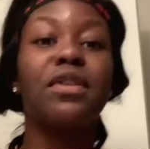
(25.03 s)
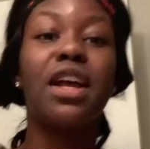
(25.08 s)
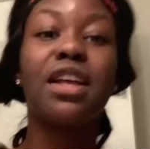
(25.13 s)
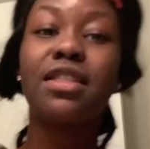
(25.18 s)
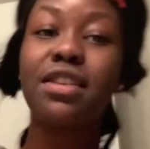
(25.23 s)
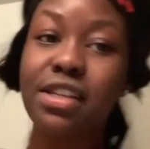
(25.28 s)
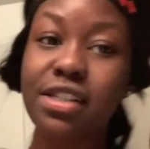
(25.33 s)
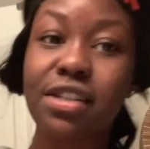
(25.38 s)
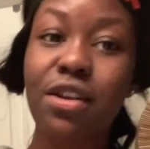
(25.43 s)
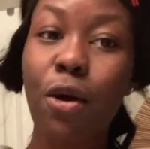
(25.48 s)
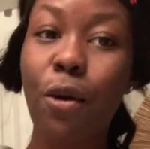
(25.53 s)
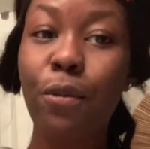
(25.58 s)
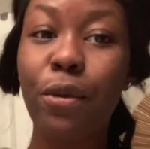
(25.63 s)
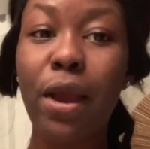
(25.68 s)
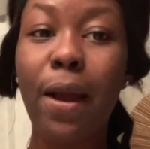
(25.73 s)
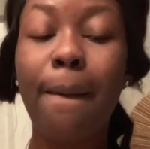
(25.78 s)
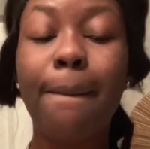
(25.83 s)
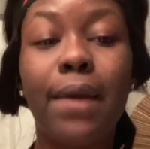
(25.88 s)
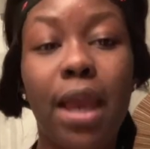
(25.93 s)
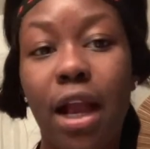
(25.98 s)
This gonna be
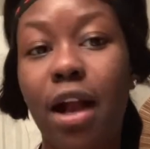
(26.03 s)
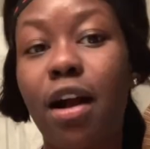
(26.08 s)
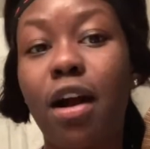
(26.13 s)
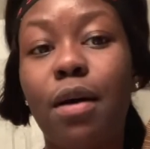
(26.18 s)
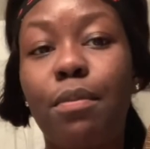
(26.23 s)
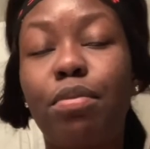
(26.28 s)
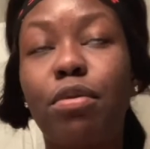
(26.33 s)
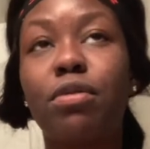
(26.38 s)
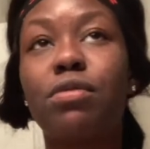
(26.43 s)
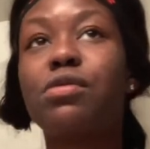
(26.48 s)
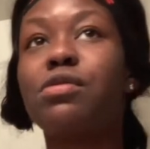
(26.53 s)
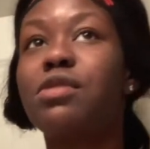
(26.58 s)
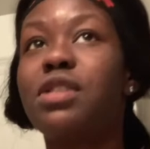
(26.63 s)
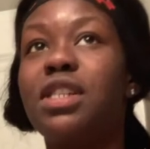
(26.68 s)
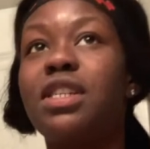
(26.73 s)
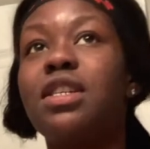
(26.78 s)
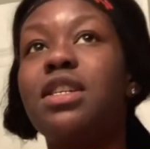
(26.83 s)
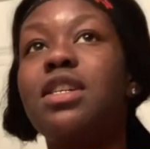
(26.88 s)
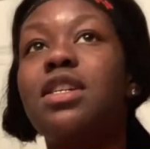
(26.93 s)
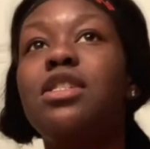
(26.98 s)
a makeup
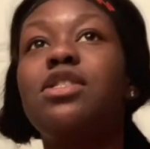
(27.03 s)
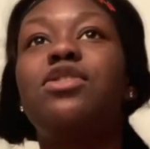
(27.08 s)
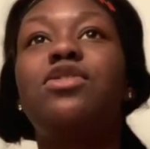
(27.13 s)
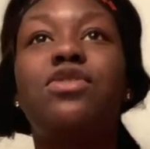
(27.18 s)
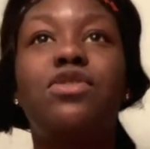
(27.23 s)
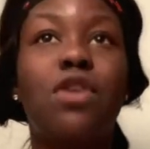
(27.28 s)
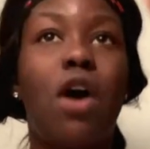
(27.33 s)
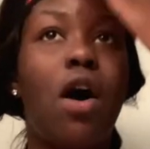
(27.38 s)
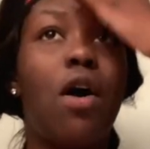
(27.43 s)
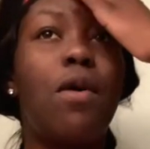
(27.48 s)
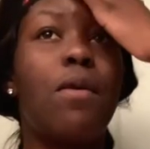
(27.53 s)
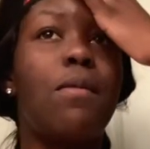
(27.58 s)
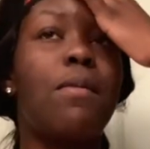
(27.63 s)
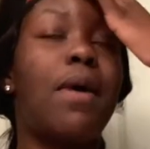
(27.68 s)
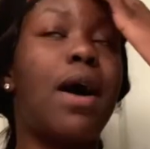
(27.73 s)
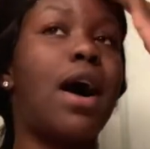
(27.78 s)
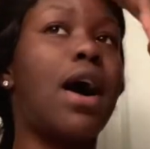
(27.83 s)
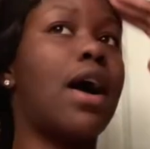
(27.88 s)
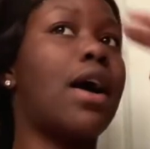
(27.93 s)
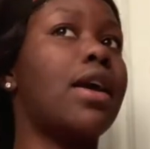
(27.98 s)
routine. Don't
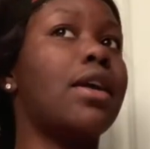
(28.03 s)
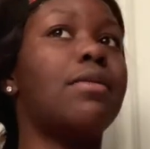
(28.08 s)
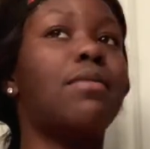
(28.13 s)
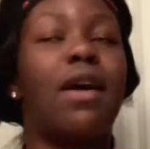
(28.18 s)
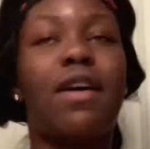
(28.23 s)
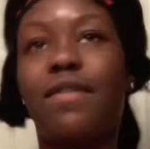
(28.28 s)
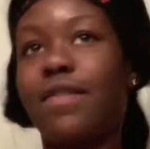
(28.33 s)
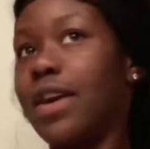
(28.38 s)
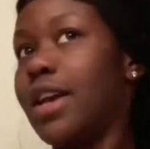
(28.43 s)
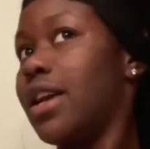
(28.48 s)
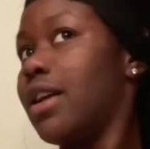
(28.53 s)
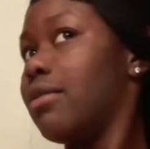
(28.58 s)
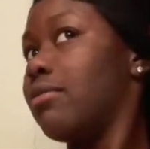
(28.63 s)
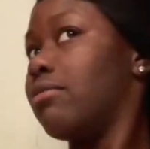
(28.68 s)
mind my face.